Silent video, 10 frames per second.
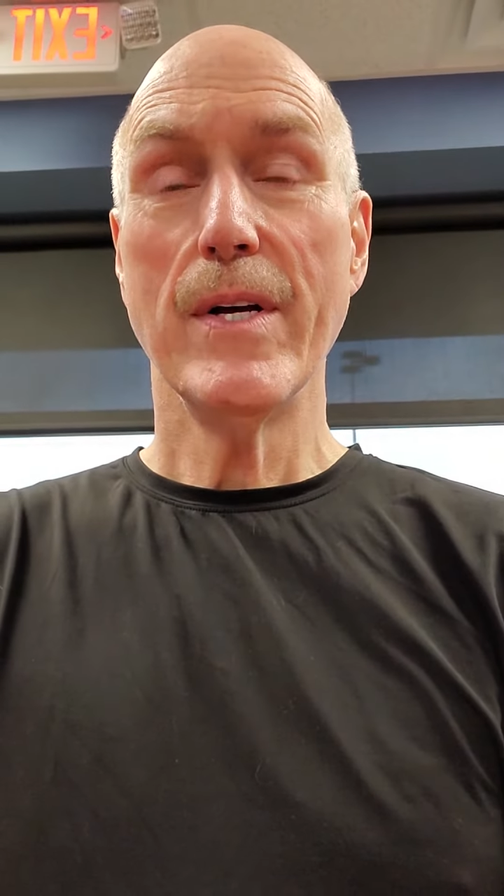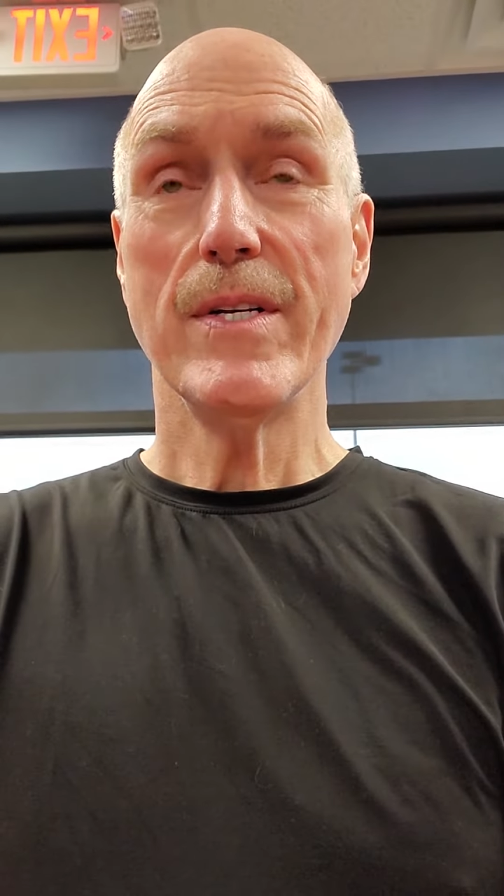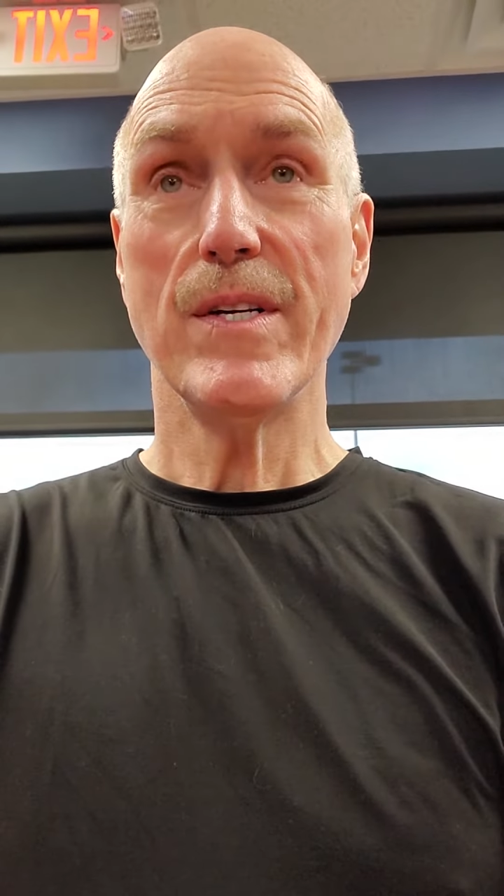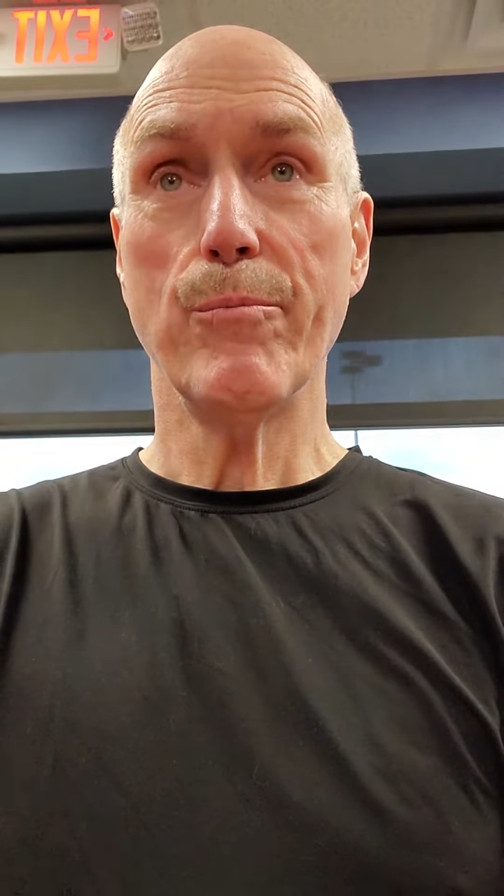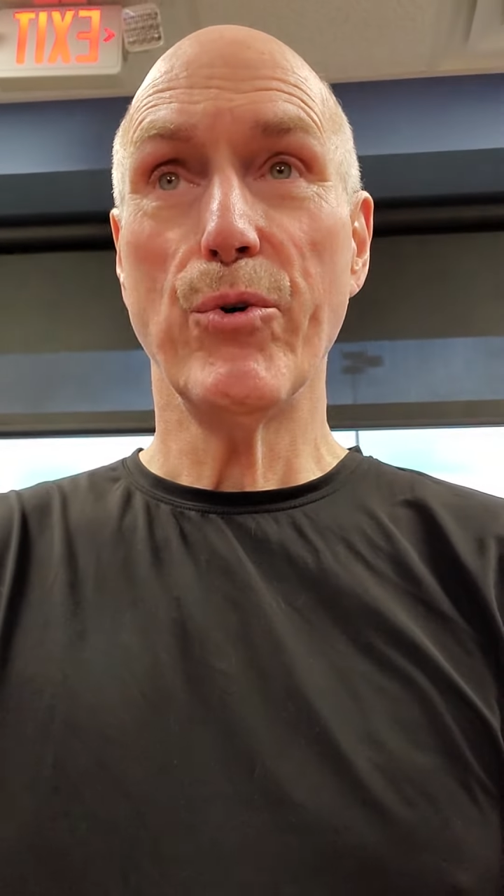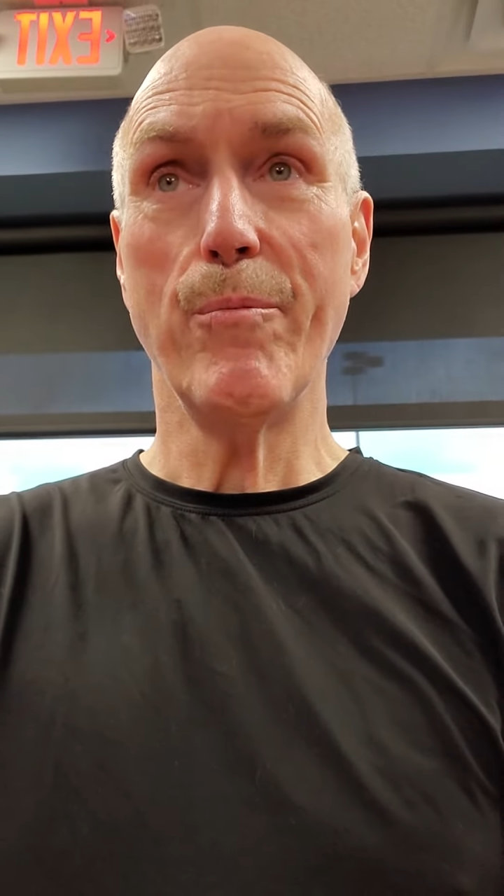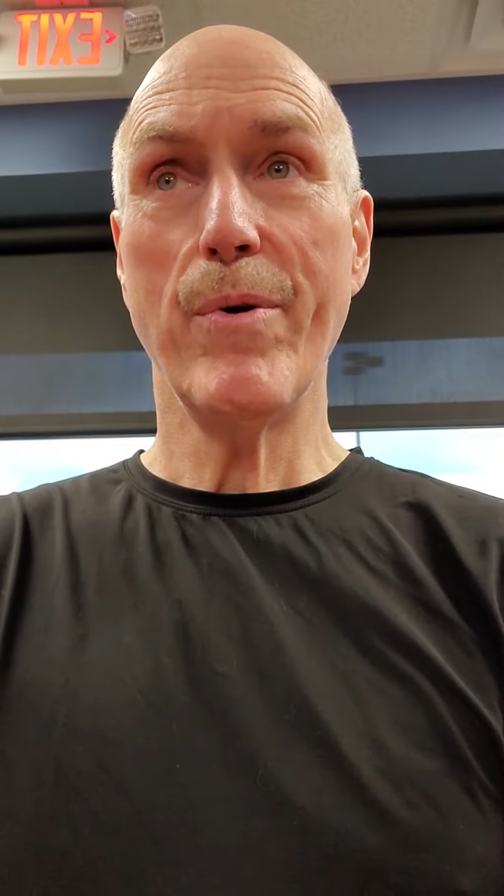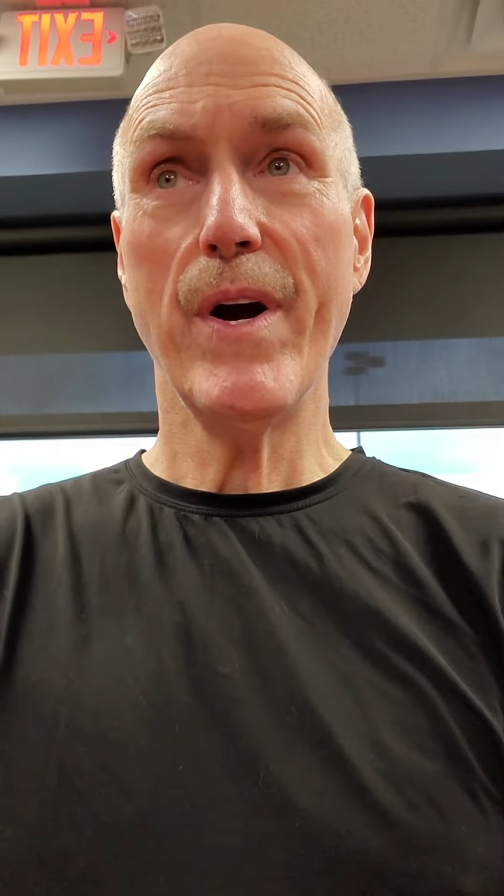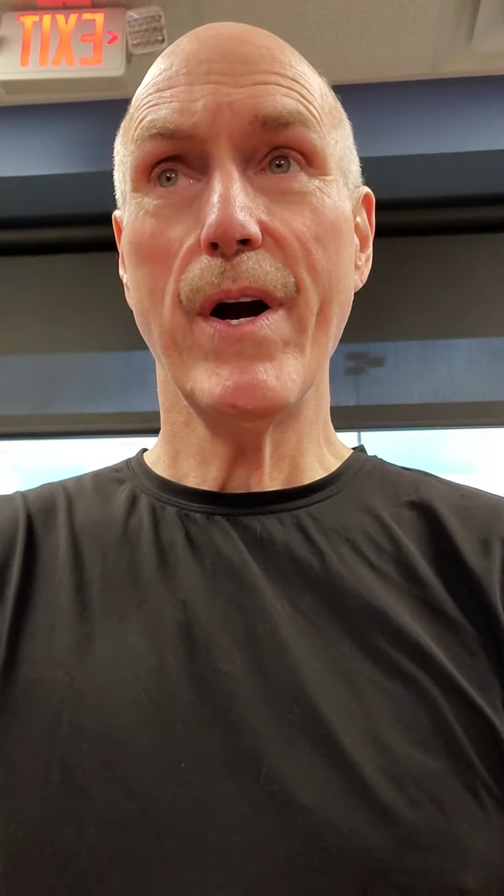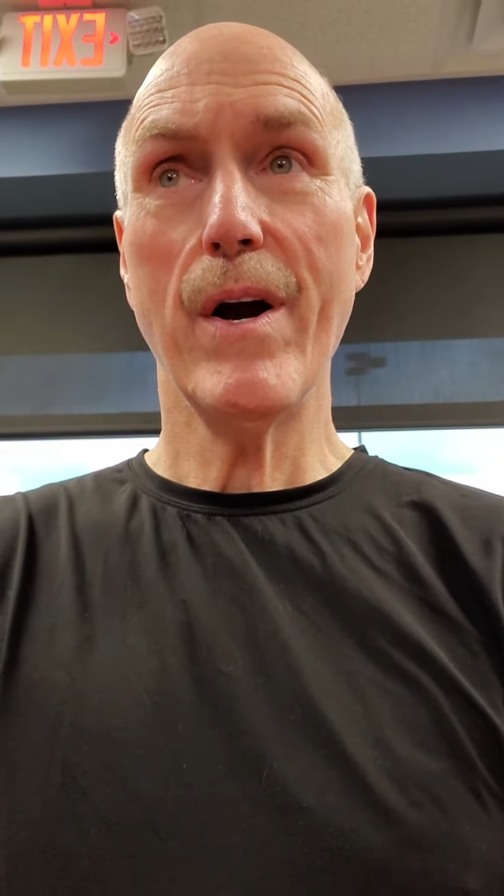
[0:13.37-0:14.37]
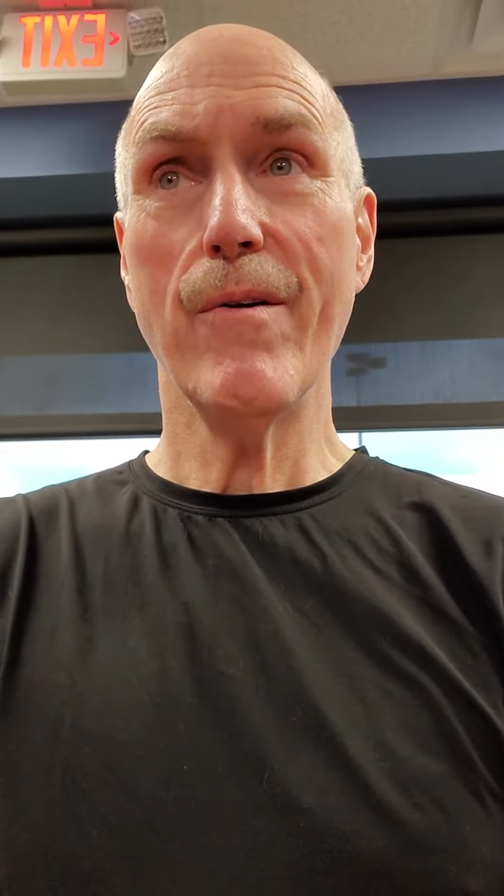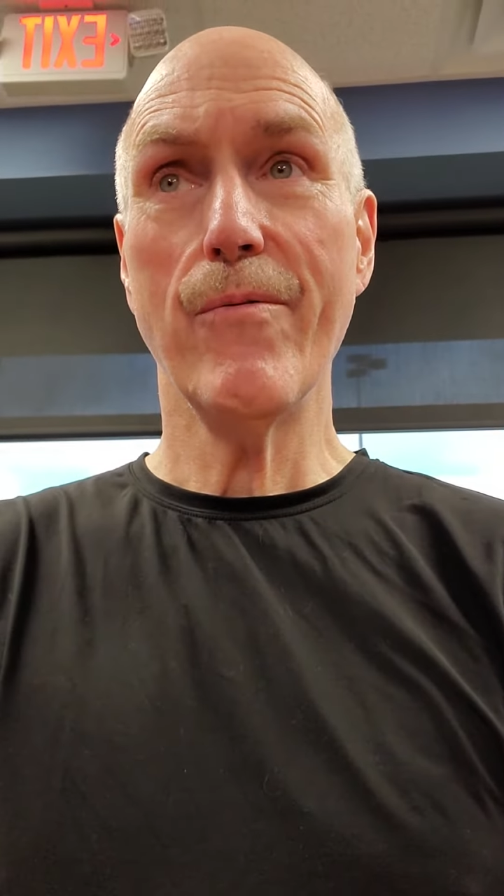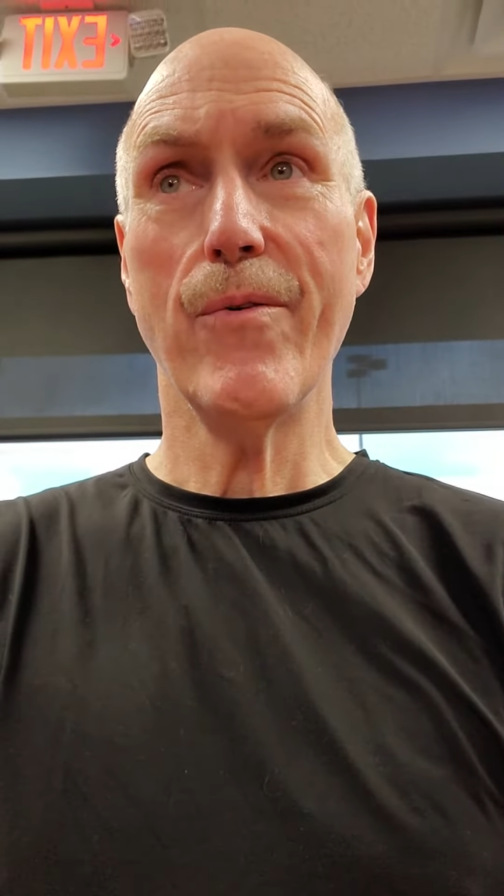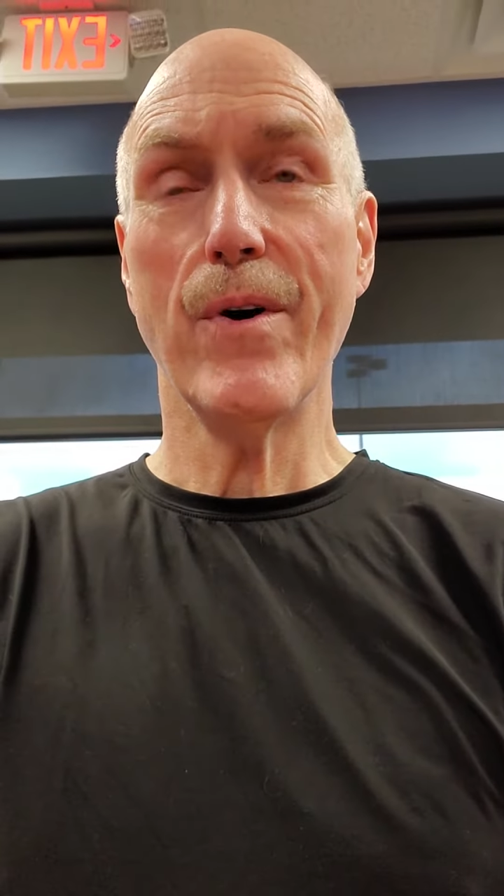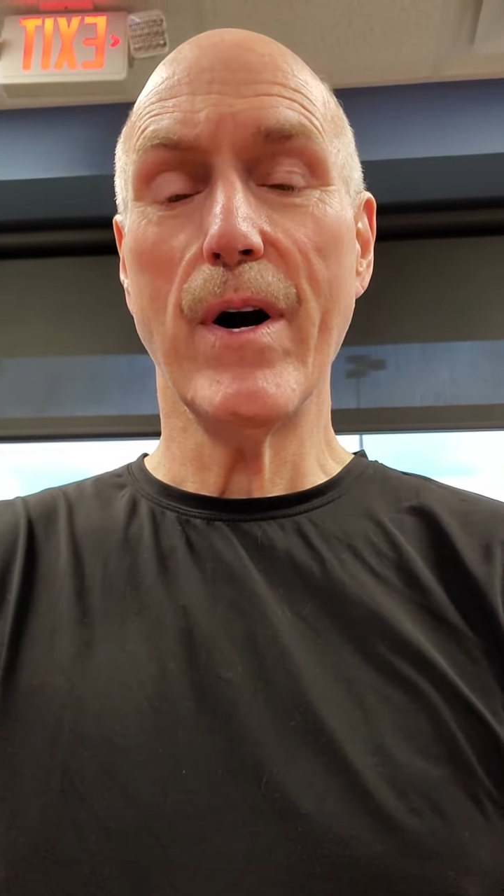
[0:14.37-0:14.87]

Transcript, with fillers: to prepare for